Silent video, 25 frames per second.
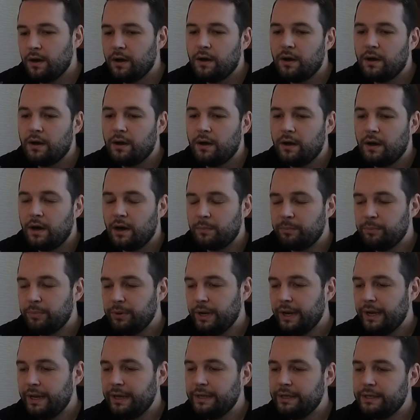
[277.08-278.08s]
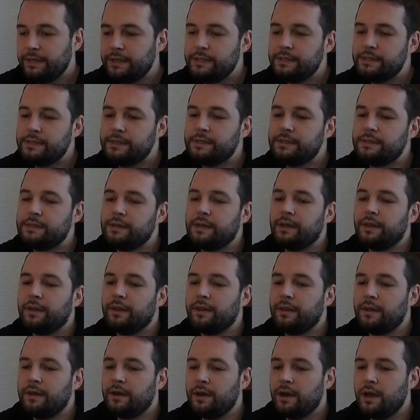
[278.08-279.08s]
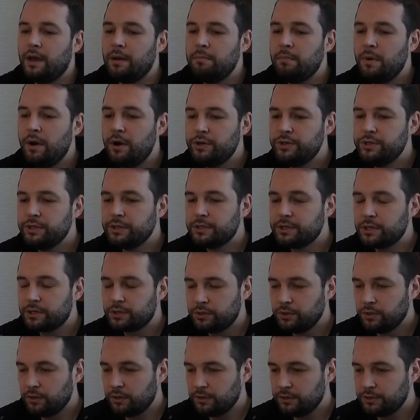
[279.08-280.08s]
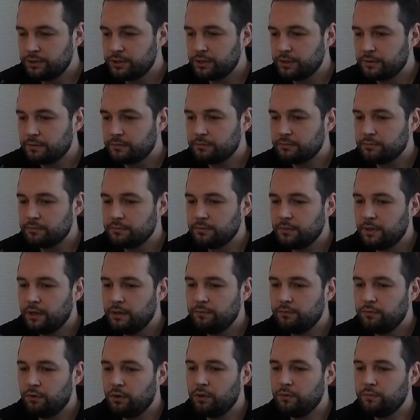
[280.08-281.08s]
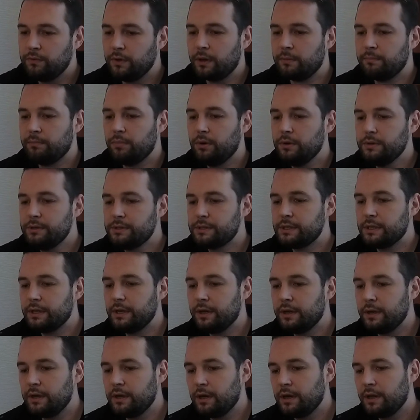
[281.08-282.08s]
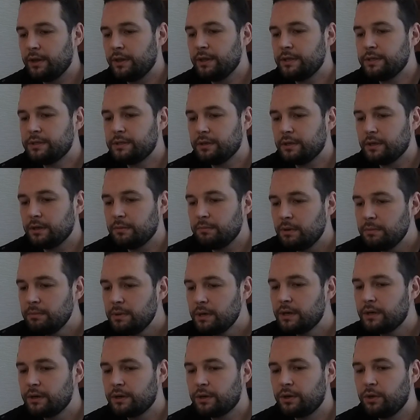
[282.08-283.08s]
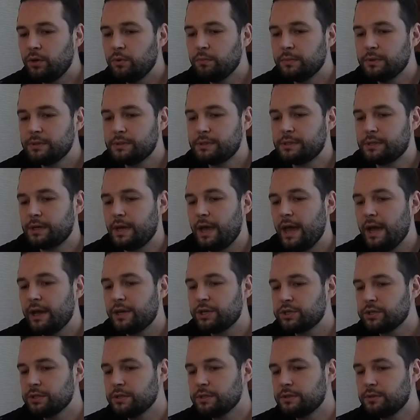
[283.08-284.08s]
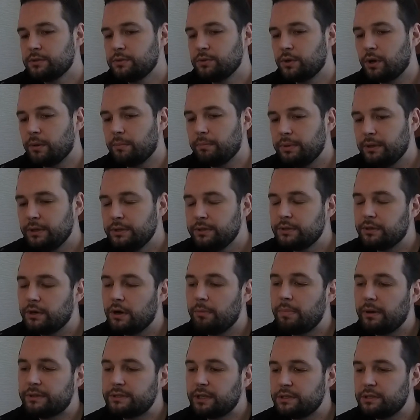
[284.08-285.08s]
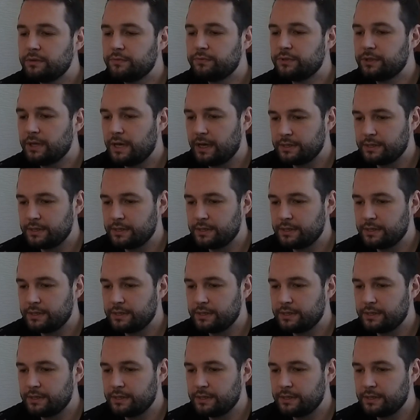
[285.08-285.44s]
RPA is an emerging technology involving bots that mimic humans' actions to complete repetitive